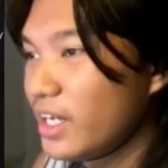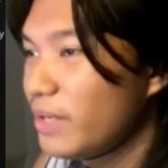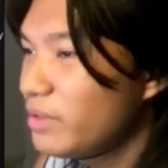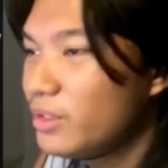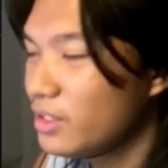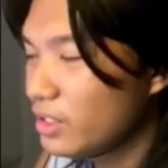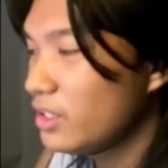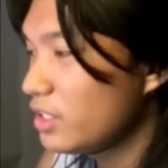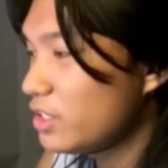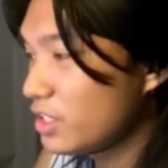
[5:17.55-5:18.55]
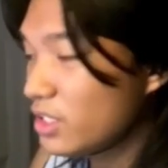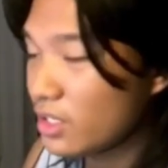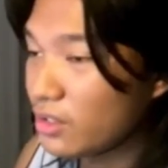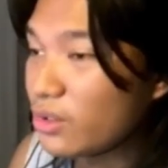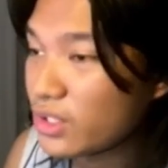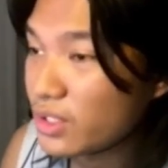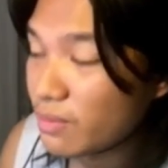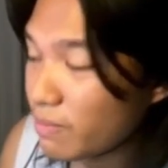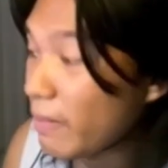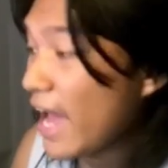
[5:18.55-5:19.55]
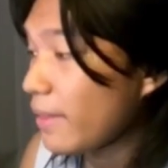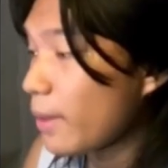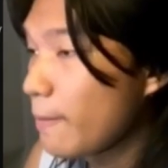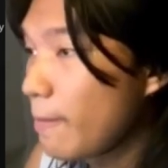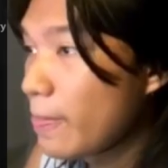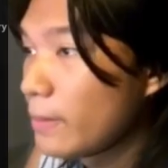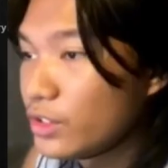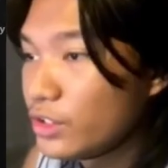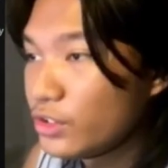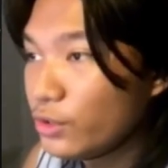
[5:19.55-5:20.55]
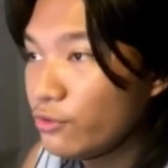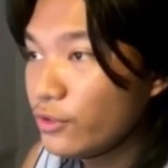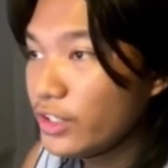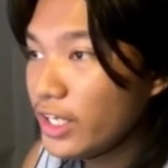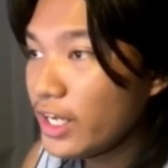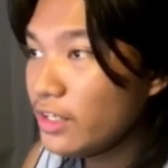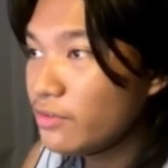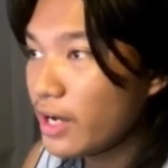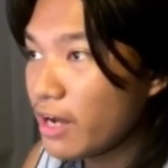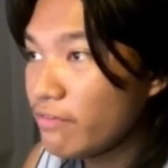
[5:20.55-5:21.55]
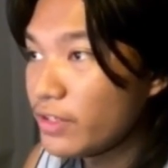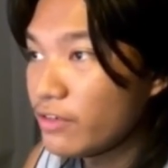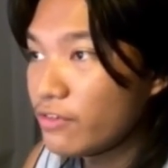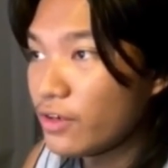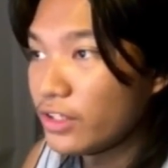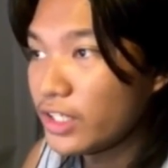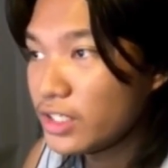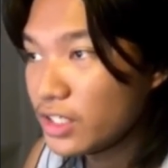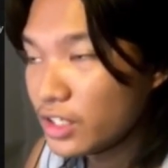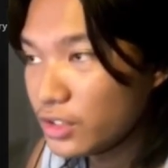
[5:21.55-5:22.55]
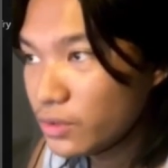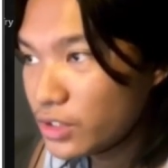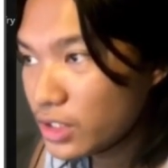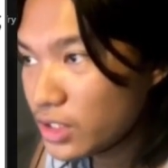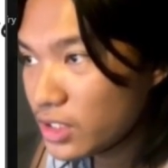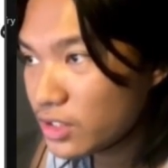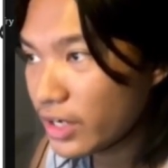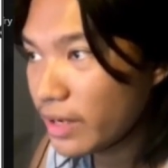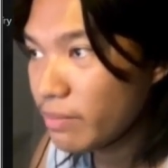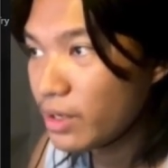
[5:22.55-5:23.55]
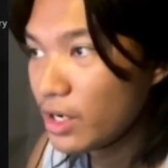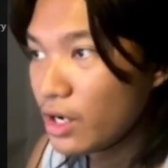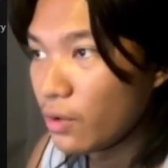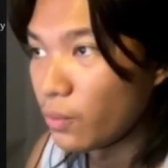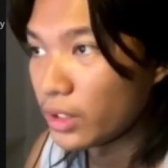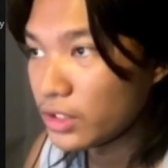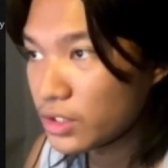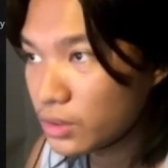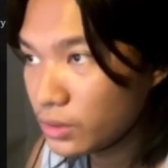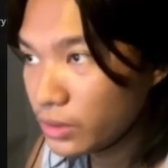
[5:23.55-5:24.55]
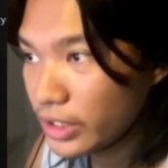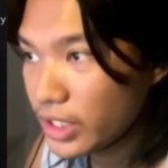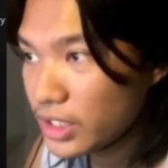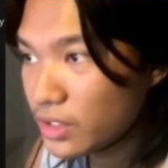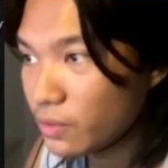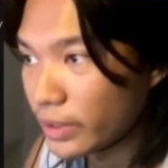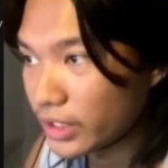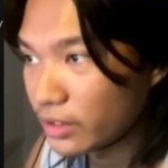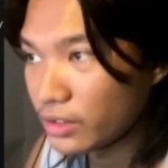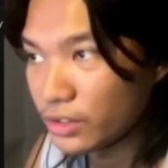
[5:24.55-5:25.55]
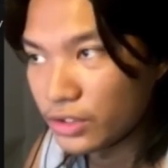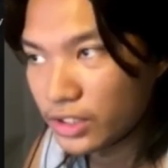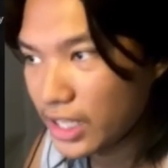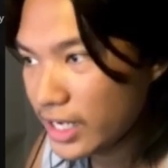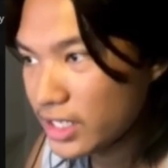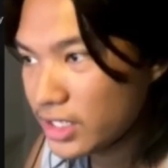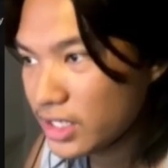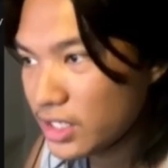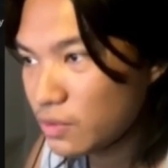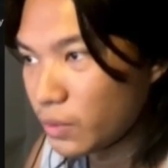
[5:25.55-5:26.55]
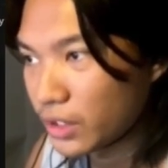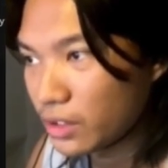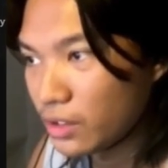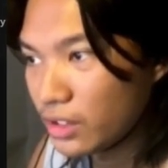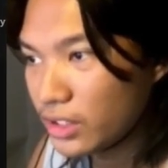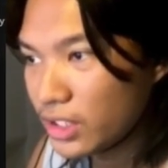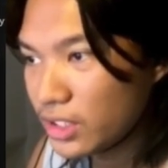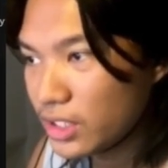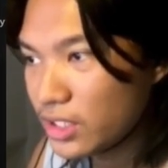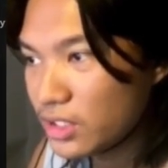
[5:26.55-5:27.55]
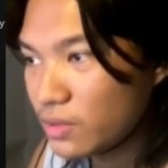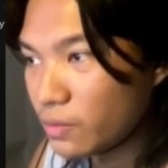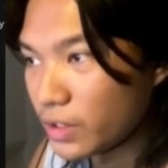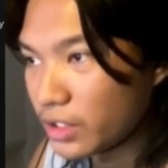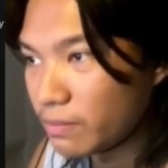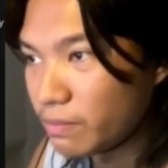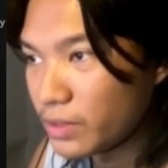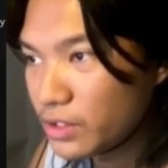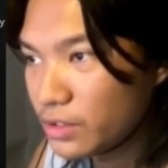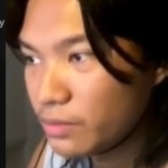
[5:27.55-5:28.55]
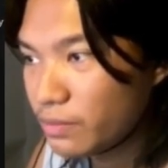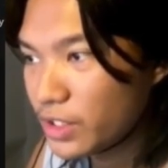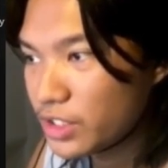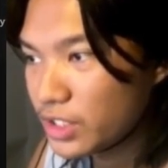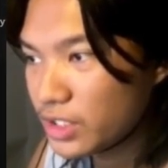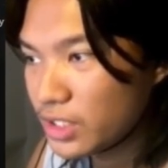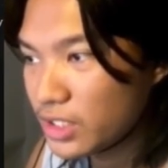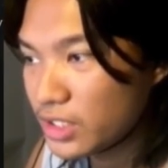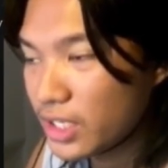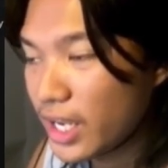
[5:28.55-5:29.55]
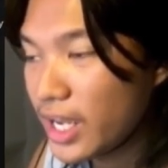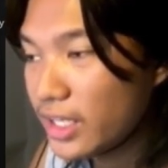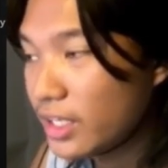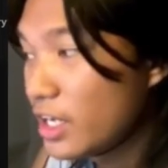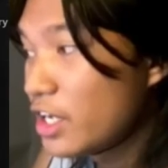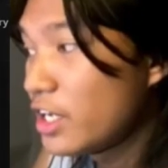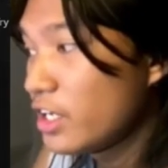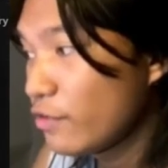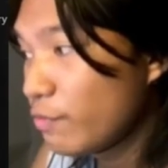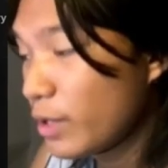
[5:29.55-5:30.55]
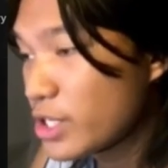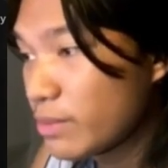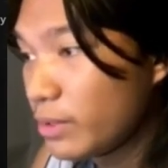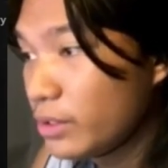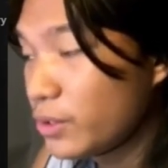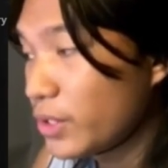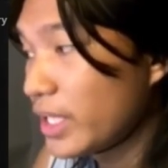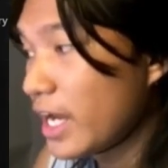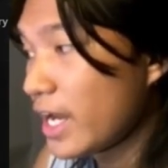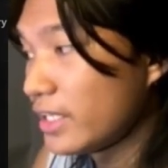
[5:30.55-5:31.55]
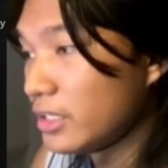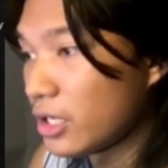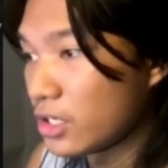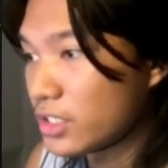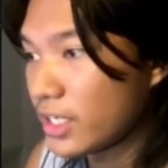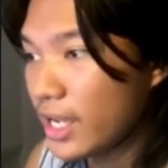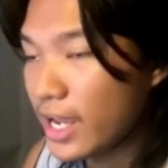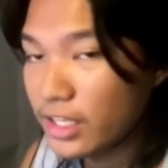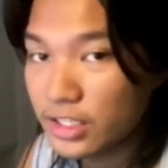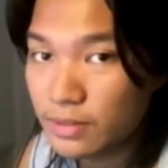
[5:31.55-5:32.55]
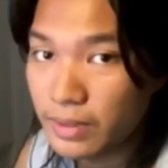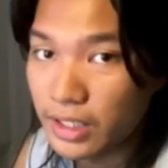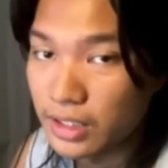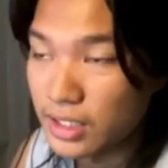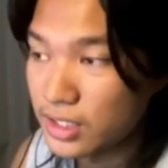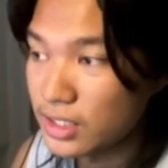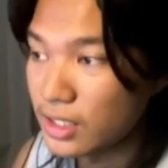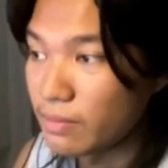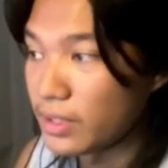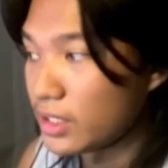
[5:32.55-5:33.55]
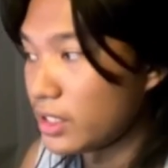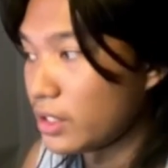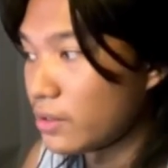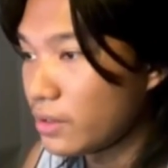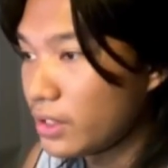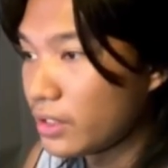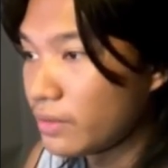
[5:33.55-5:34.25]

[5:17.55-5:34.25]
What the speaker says: I mean, it just looks bad. So for the AI to have enough context, you just describe what school is, what clients is, what content is, what personal project is, and if possible, you can add logs. I'll explain this a bit later on.